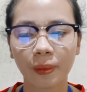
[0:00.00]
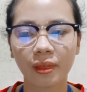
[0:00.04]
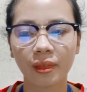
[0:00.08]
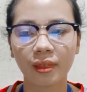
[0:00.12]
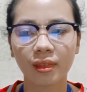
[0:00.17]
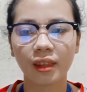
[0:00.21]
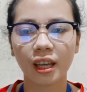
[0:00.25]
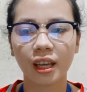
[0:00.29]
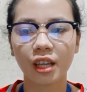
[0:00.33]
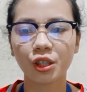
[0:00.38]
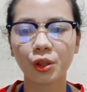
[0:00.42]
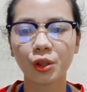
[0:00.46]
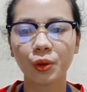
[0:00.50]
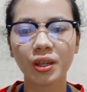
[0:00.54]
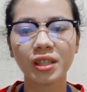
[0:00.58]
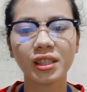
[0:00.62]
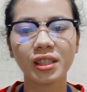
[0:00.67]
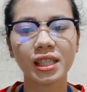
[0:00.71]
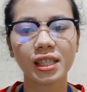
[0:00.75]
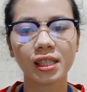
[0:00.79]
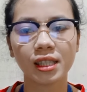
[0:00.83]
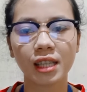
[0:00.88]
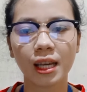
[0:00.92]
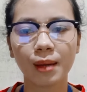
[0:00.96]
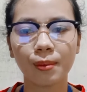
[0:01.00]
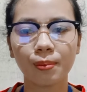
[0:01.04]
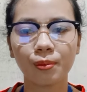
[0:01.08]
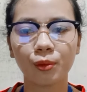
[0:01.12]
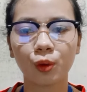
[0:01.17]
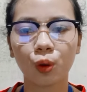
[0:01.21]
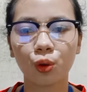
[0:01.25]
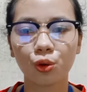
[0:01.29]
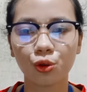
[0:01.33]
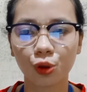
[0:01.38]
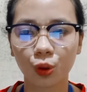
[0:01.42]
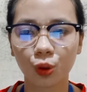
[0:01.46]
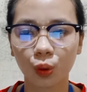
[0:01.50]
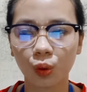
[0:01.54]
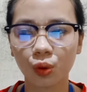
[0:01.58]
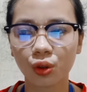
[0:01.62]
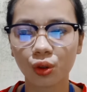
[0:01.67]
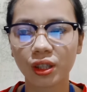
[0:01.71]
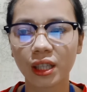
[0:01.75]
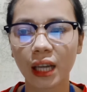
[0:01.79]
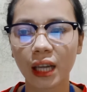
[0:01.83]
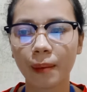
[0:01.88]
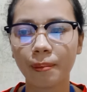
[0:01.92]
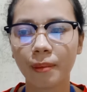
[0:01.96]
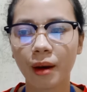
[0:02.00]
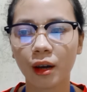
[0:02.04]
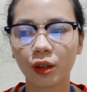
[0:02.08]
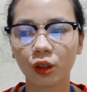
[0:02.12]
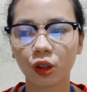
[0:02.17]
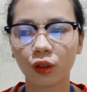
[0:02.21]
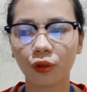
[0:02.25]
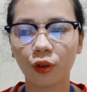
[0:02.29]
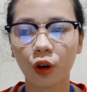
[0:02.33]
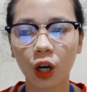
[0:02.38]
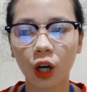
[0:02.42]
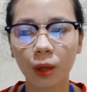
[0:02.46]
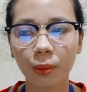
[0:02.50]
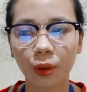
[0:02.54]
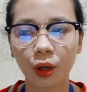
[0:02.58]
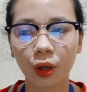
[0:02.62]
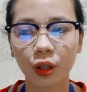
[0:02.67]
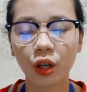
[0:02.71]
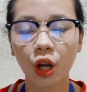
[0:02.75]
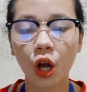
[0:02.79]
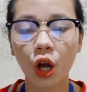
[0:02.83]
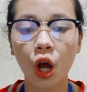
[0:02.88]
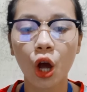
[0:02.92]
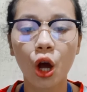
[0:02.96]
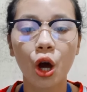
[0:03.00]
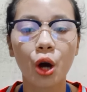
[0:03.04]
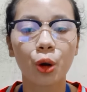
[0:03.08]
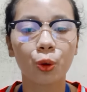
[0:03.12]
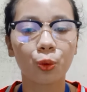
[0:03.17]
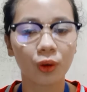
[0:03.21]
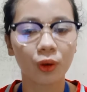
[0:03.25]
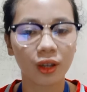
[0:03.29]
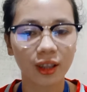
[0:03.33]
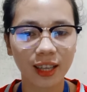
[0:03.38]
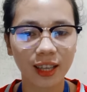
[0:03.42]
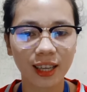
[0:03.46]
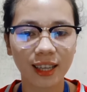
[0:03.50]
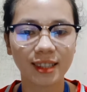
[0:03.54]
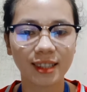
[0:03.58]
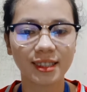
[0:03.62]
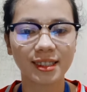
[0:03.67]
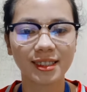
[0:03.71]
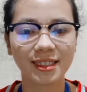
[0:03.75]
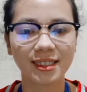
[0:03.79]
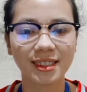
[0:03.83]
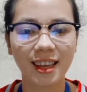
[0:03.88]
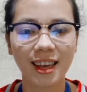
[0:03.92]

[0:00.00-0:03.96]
The endocrine system controls the amount of hormone release,